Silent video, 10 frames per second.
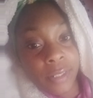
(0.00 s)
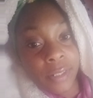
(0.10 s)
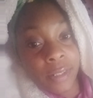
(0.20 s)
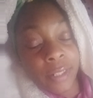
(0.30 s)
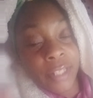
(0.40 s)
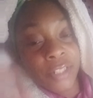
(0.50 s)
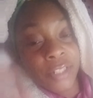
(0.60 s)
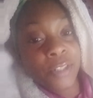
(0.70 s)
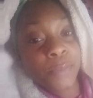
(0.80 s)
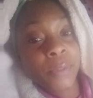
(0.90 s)
Let's
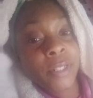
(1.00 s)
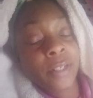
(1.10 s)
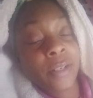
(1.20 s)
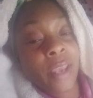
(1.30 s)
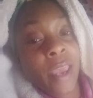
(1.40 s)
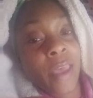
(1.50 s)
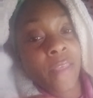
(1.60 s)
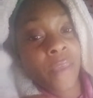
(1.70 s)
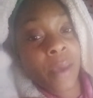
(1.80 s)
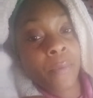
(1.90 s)
just put it at
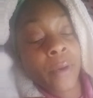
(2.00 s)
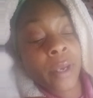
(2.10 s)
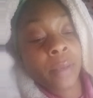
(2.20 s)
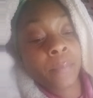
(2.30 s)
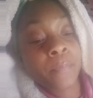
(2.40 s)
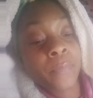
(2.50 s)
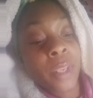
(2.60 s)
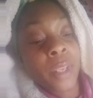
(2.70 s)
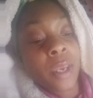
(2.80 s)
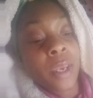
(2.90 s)
that point.
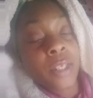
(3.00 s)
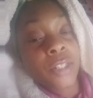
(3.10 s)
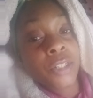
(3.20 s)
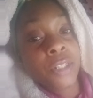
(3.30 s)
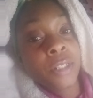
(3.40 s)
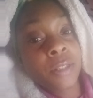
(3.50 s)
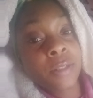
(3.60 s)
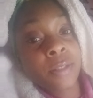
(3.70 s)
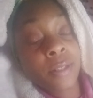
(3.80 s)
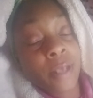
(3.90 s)
She
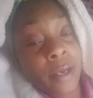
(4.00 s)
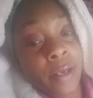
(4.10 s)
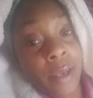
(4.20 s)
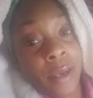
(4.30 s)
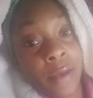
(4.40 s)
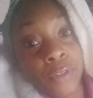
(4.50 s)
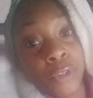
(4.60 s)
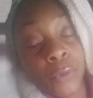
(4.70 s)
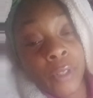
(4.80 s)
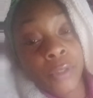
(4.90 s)
did not have a
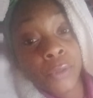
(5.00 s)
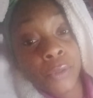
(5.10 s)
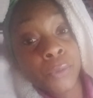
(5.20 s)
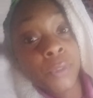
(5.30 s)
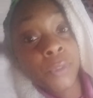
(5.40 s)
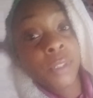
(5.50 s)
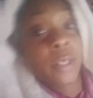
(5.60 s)
choice who to date.